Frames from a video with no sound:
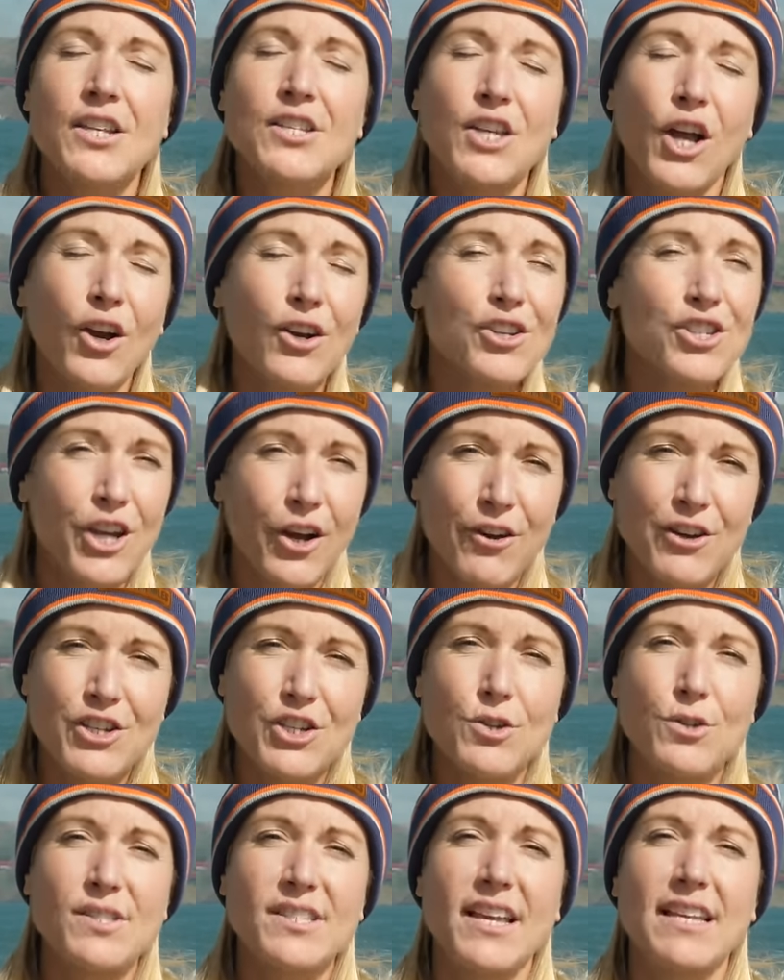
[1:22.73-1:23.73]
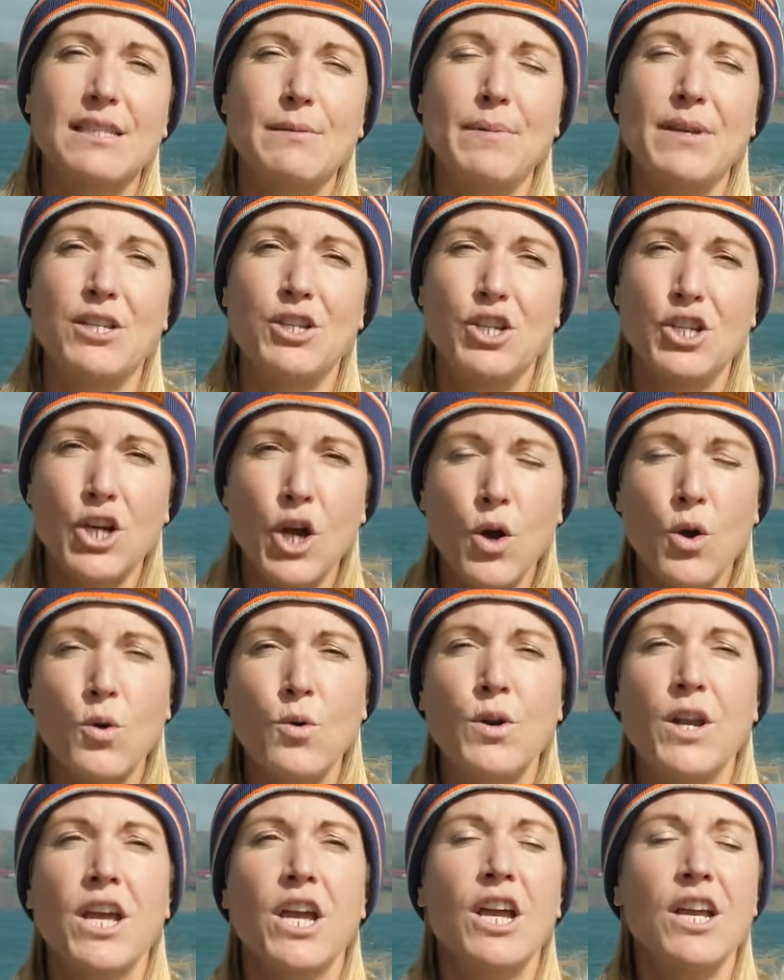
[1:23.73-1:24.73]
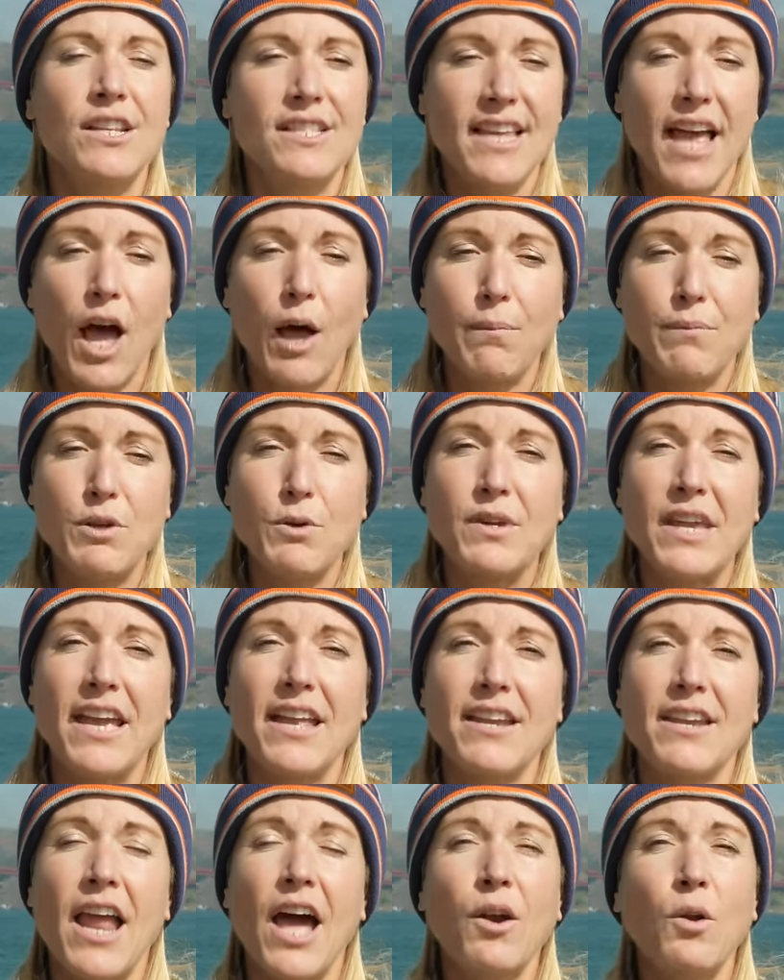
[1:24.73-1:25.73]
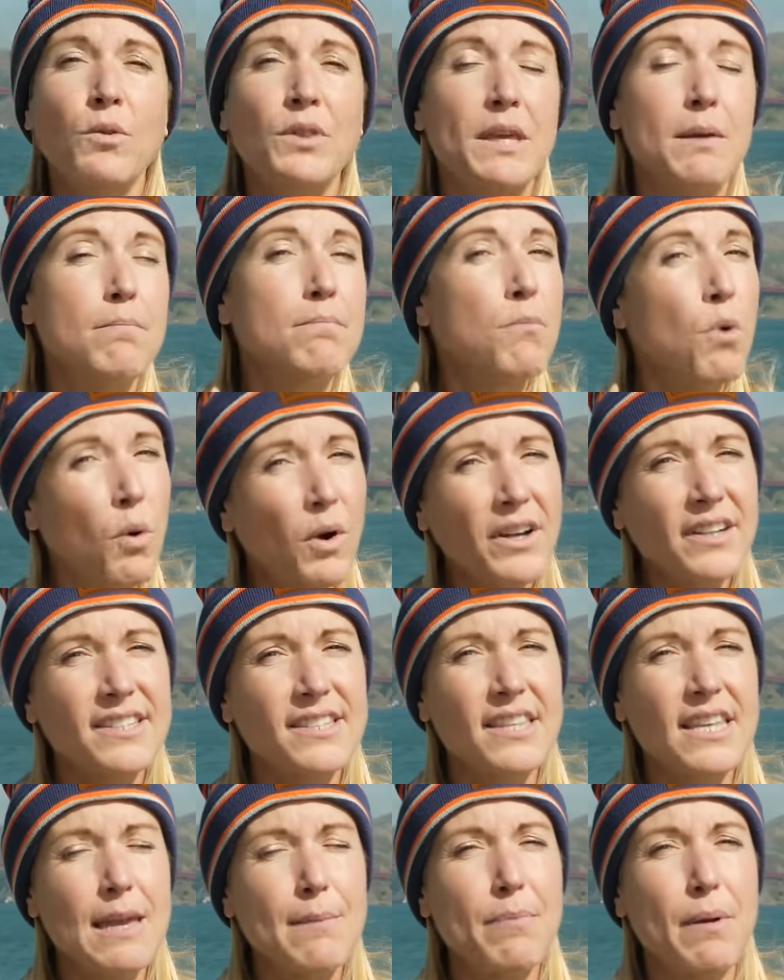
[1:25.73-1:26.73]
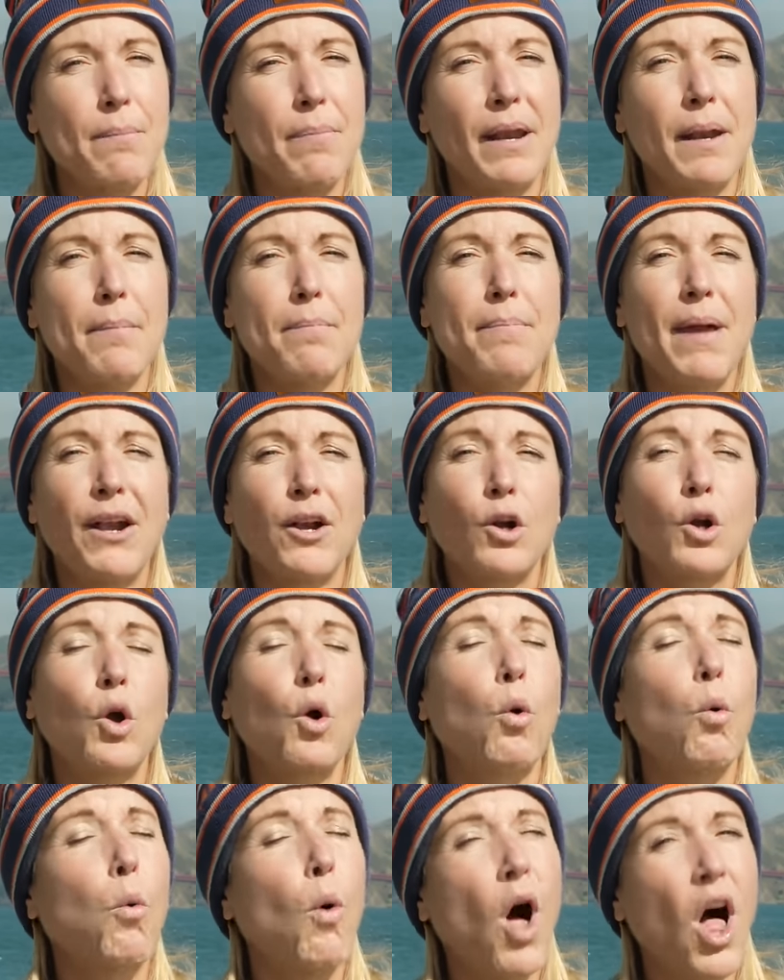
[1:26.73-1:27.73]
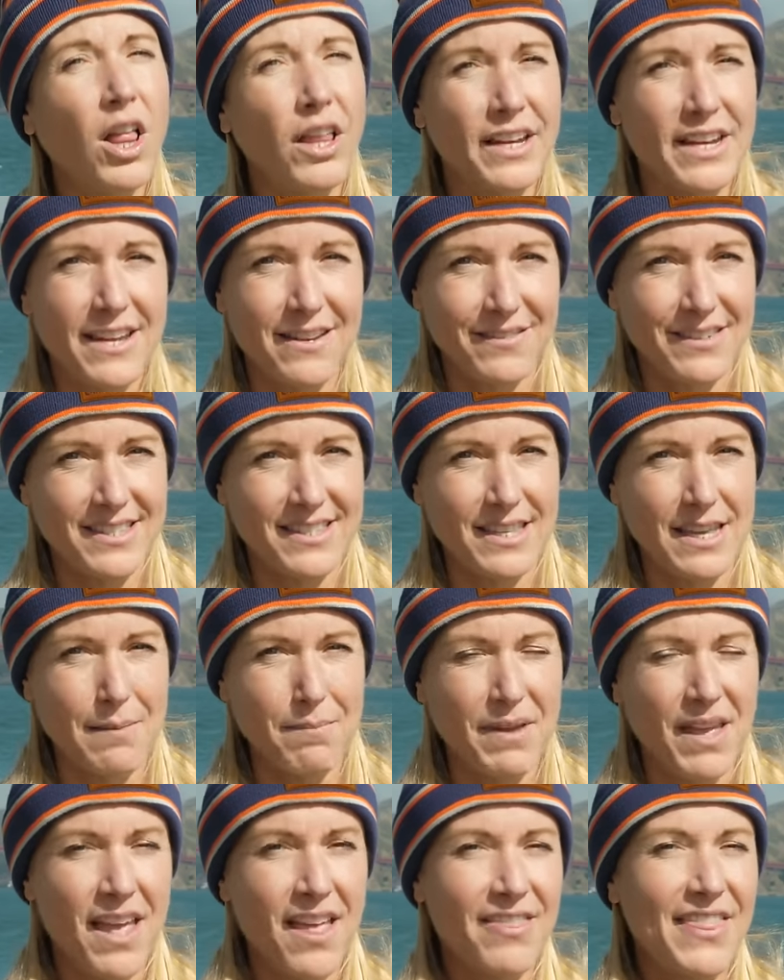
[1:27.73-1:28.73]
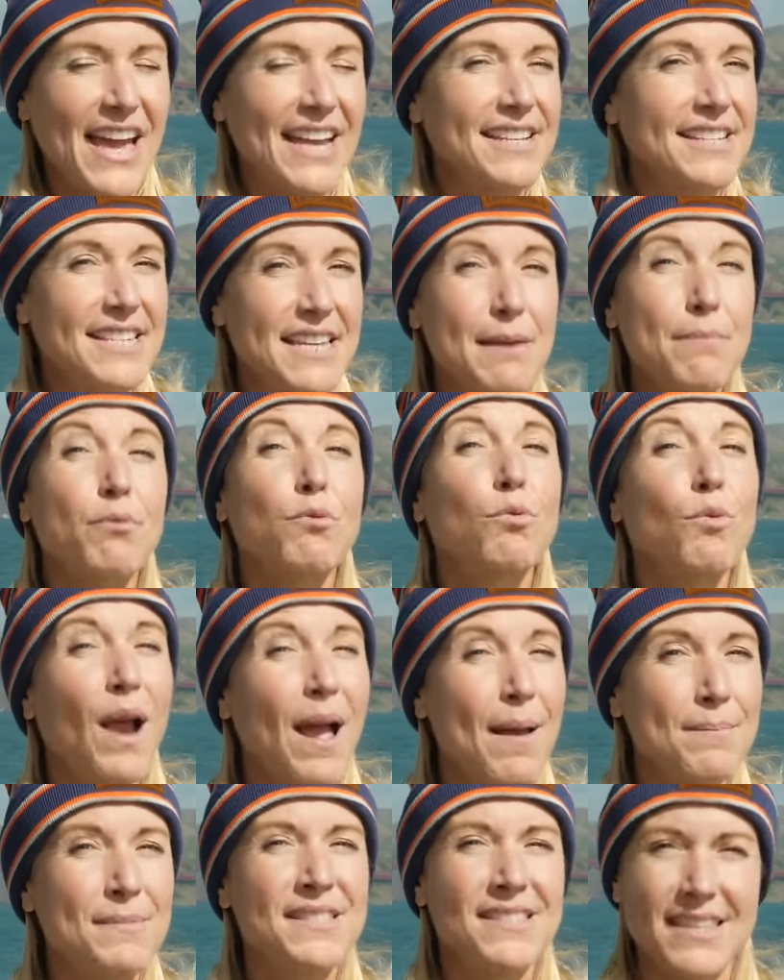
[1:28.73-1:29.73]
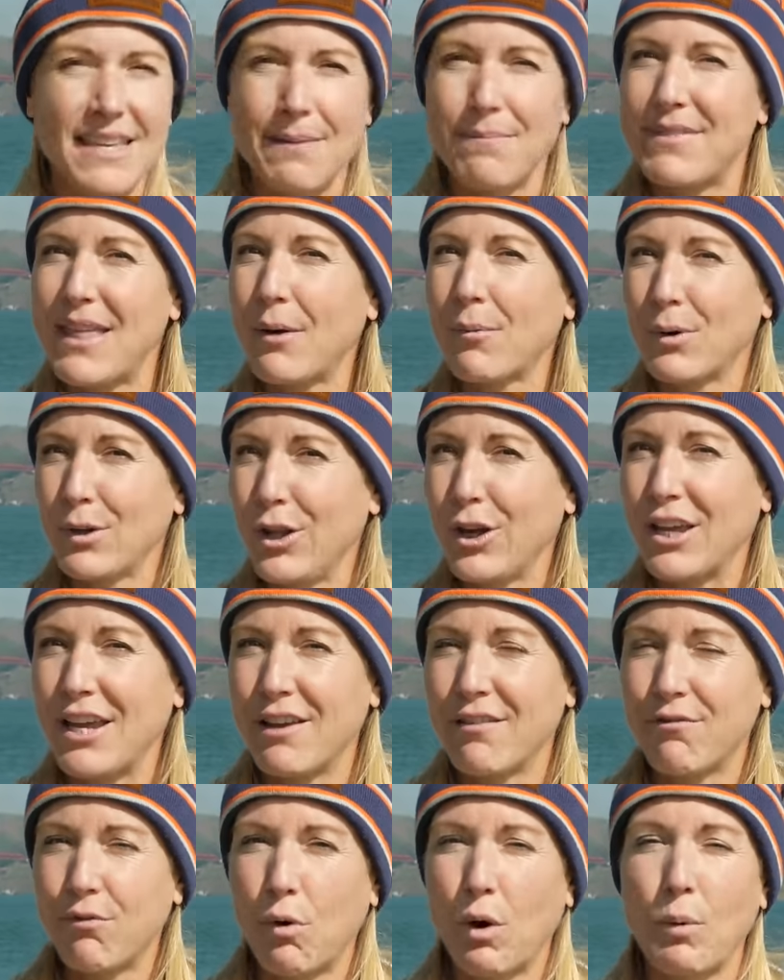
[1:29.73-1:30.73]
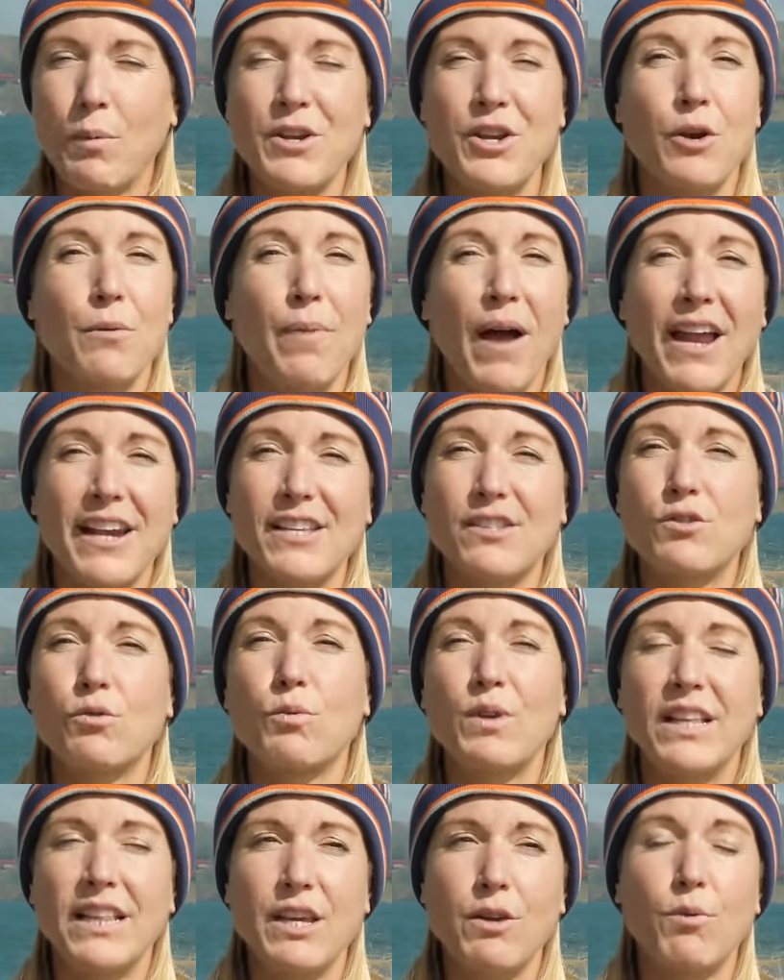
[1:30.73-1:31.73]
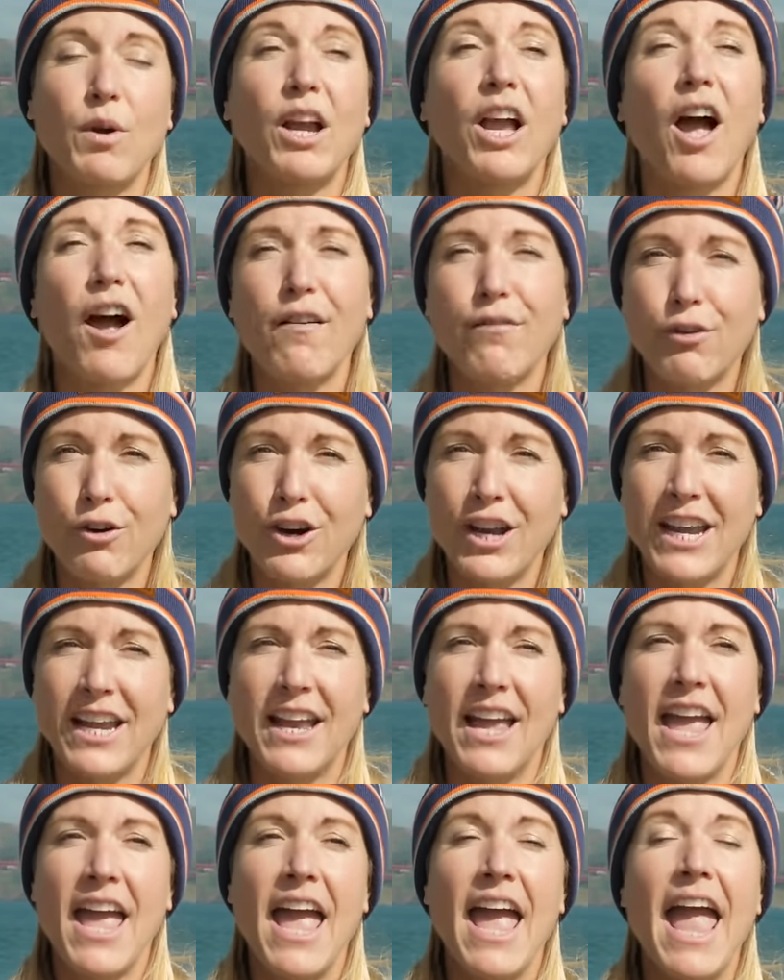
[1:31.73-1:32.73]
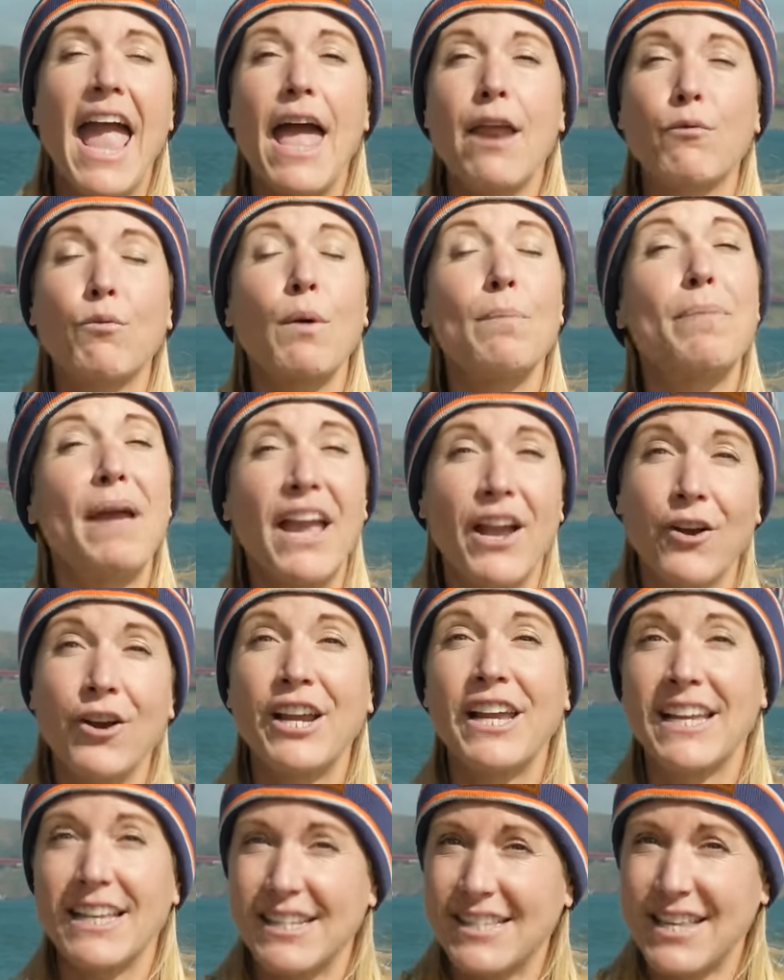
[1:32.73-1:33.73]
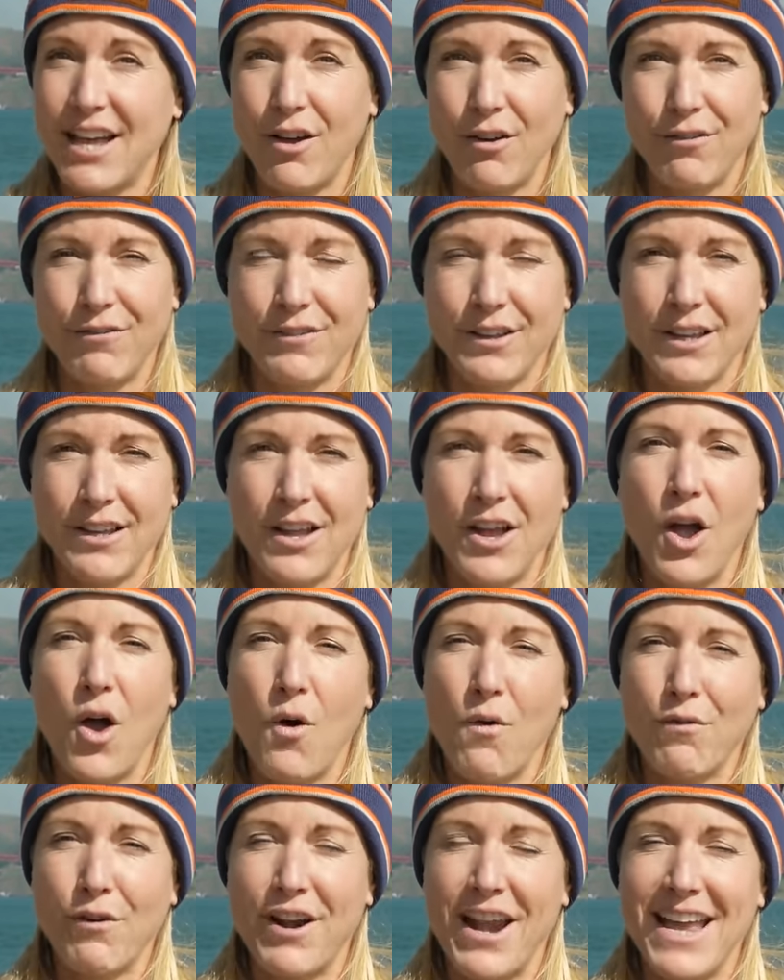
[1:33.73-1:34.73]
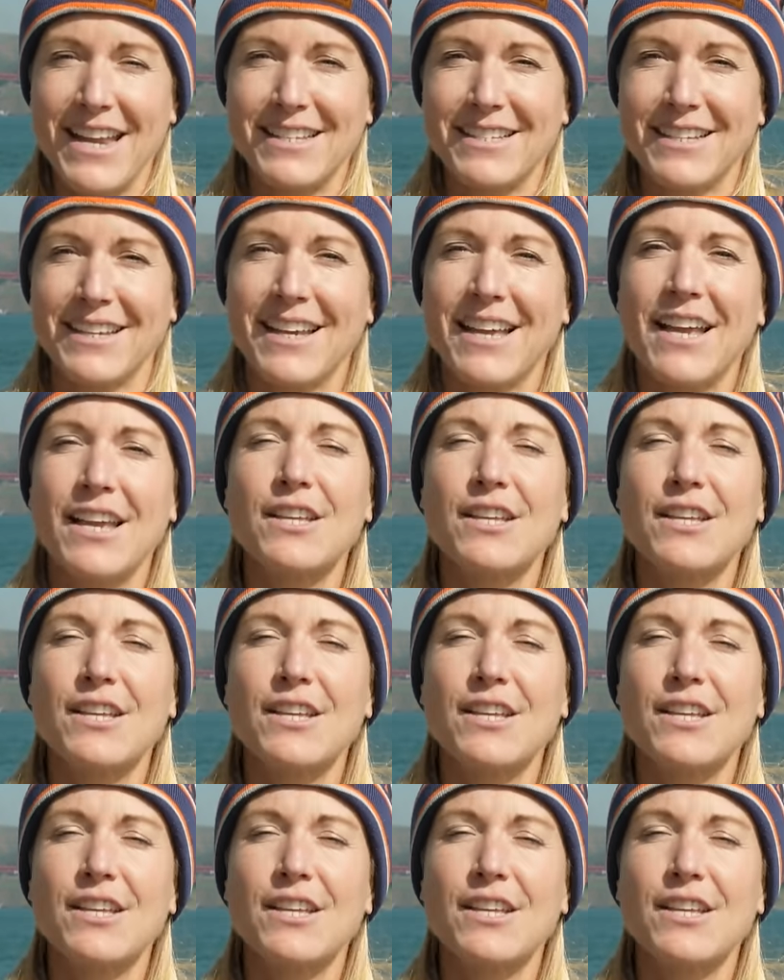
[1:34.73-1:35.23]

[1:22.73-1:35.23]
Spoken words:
Tart cherry juice has been shown to help you get not only more sleep, but a better quality of sleep, that deep REM sleep that we're looking for when your body's really recovering and repairing itself overnight.